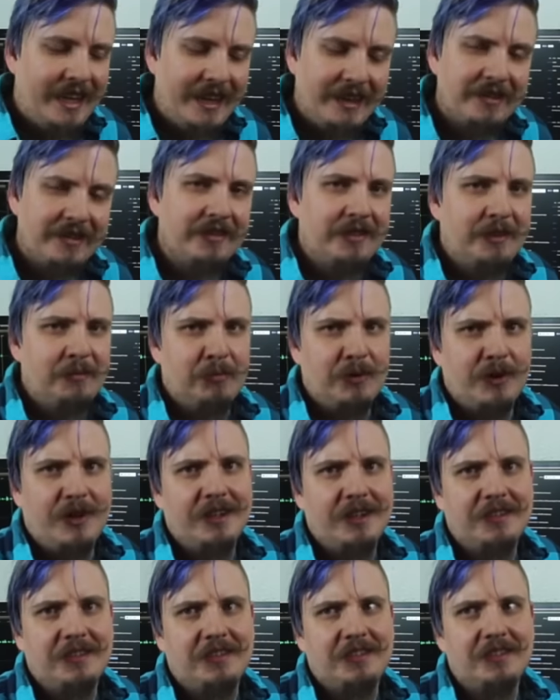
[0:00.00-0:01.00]
excellent
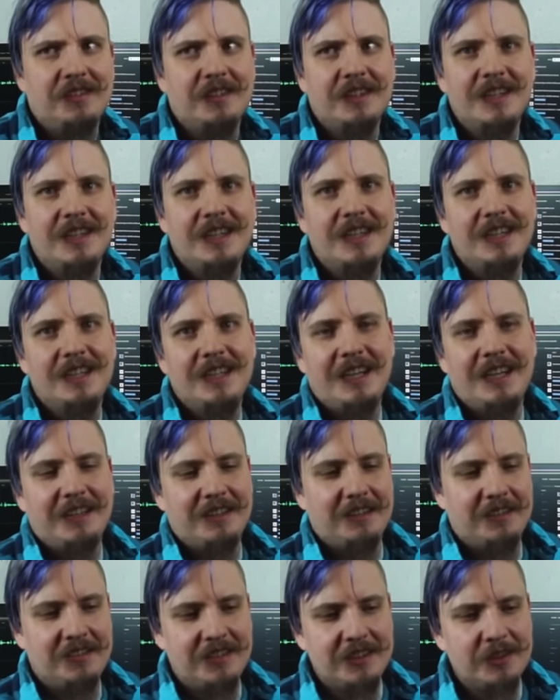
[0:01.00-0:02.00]
processor, and
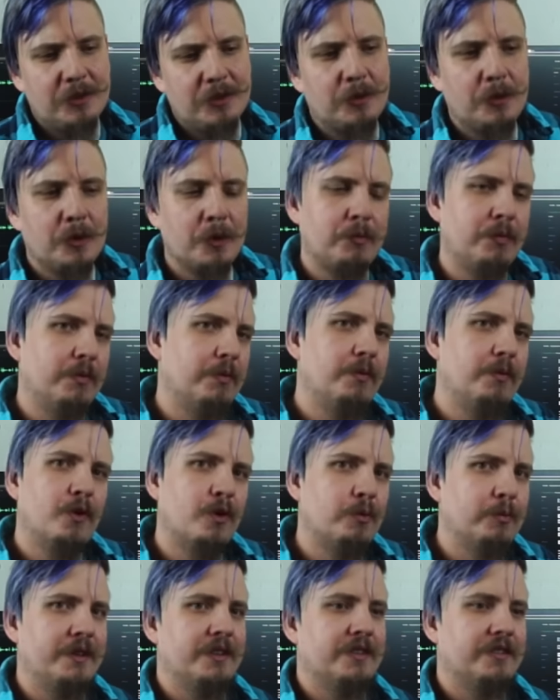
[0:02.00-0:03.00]
the single core
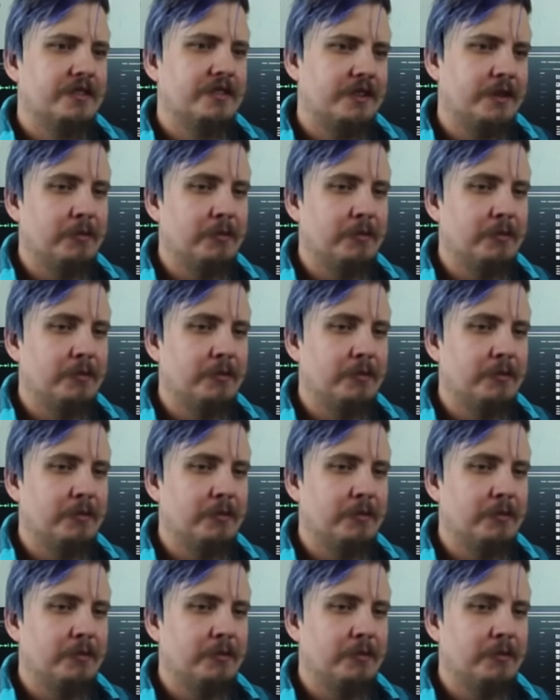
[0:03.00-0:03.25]
performance